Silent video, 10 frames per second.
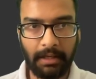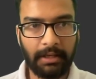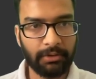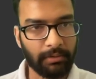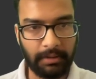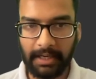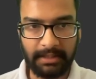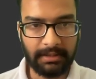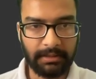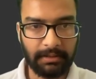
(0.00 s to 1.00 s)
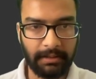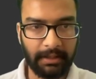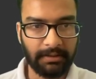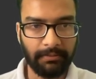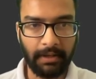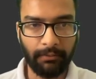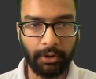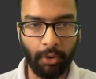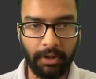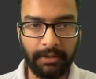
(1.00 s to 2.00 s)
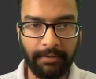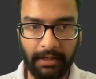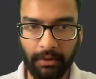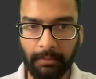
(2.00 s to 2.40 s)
So that's why we call it factory,